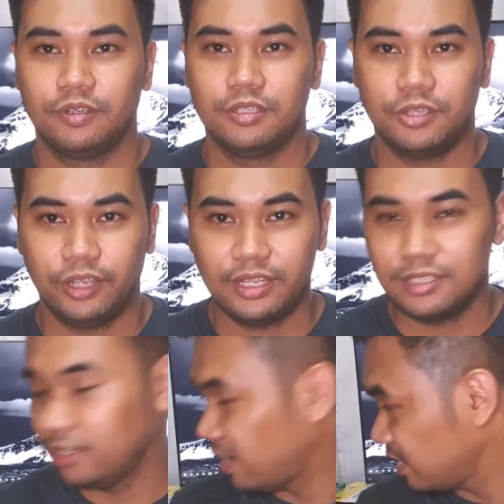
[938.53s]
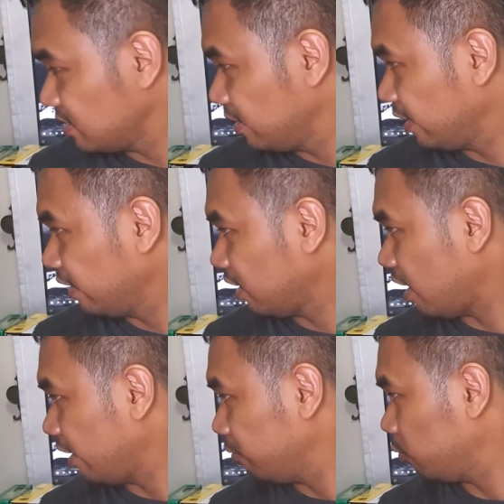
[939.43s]
So I guess the last thing
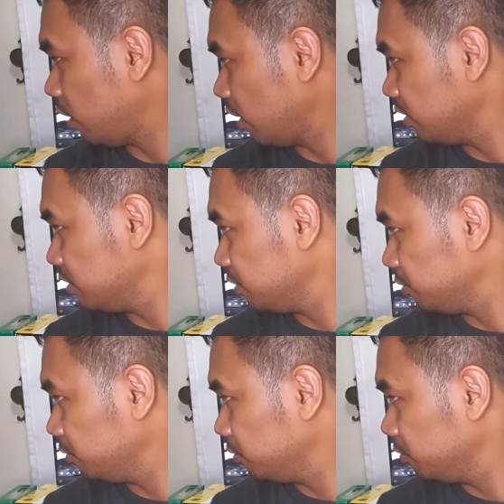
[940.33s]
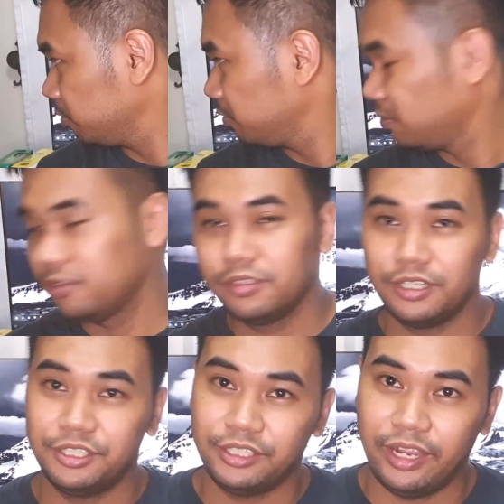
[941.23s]
I want to
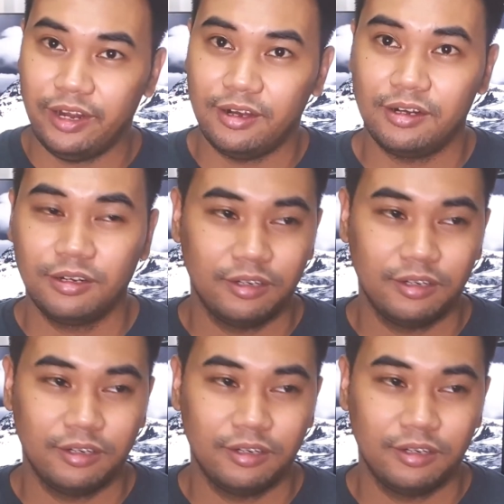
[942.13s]
share